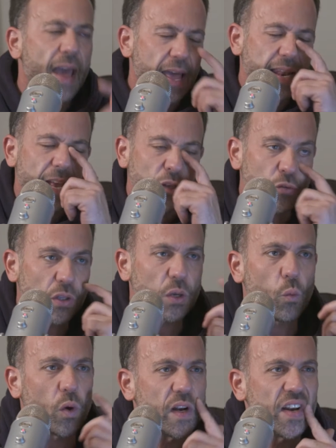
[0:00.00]
And that's really
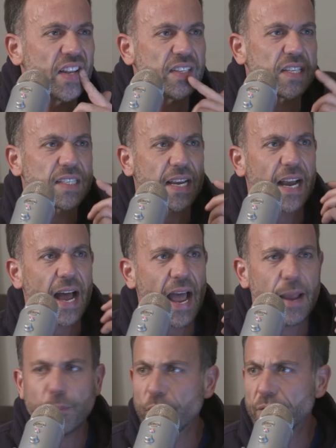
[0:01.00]
what it is. It's like a
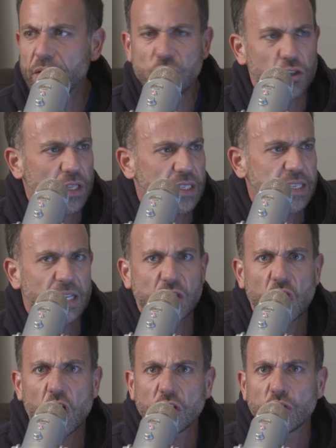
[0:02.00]
hypervigilance
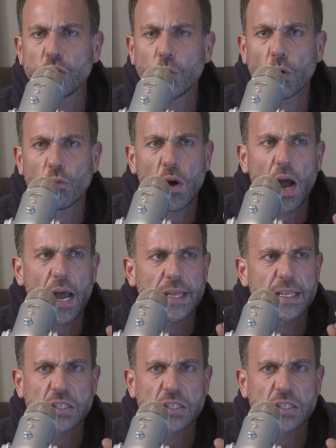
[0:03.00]
that's gone too awry,